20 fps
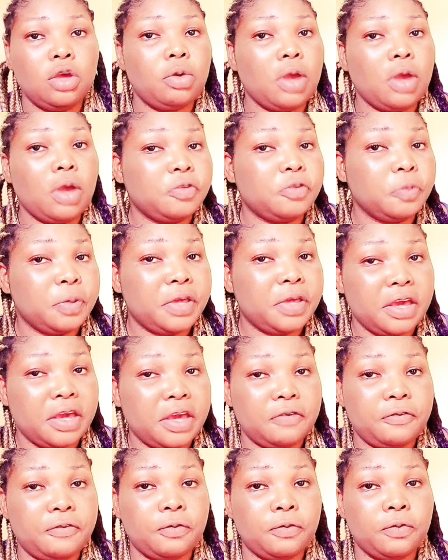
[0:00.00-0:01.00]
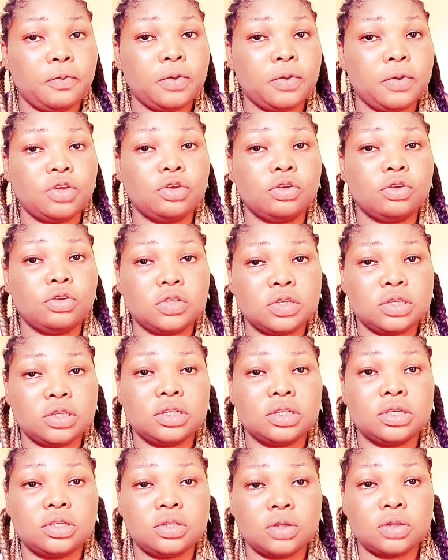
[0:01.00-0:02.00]
You have to be careful when you're
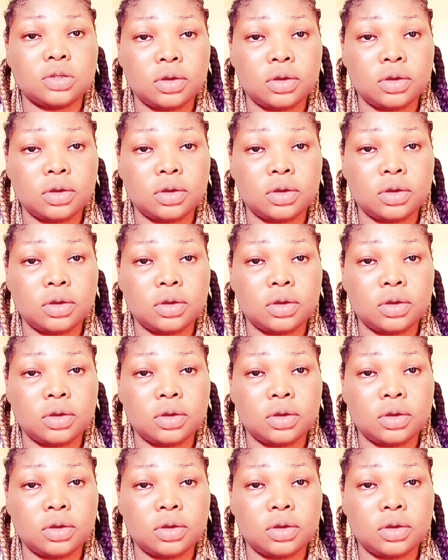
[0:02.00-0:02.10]
using it,